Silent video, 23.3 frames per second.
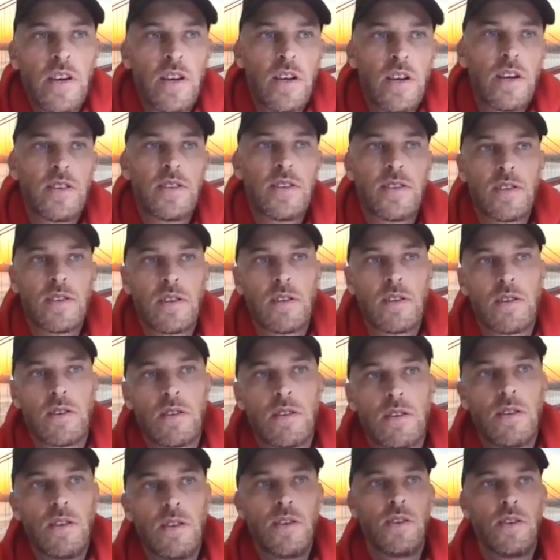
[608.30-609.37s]
is
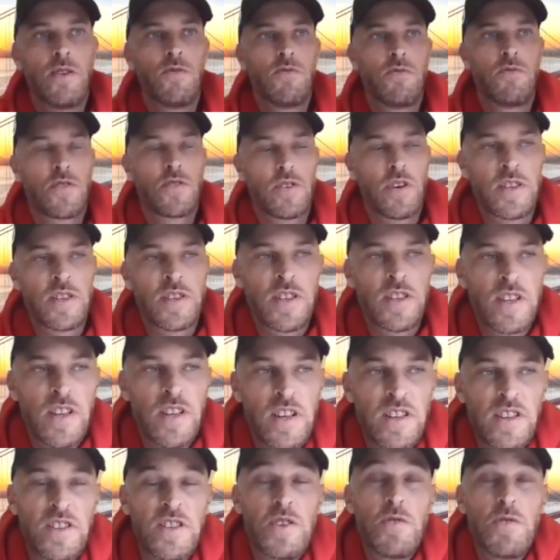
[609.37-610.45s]
you
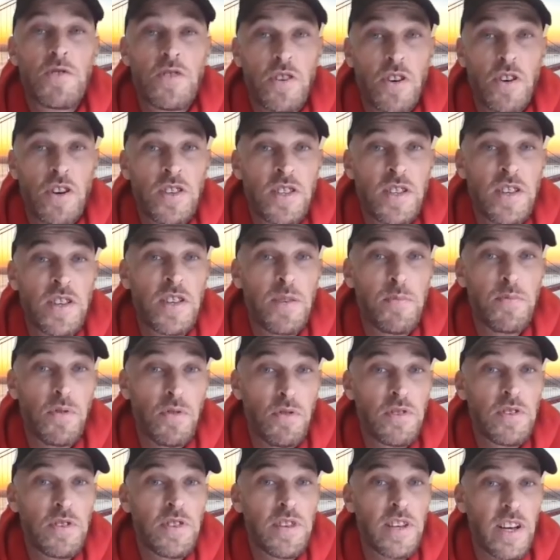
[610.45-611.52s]
trusted the
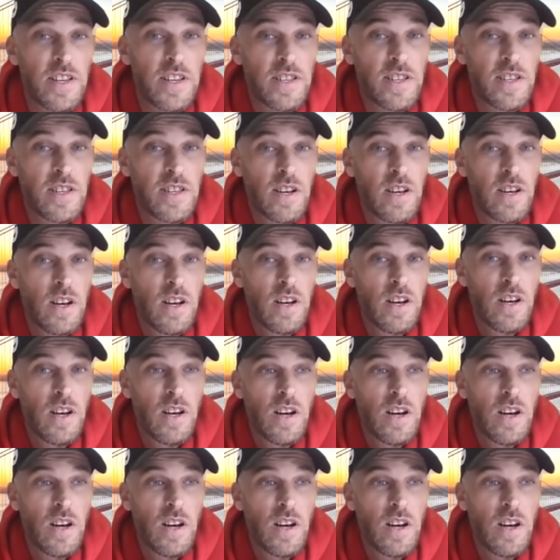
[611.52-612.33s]
process. You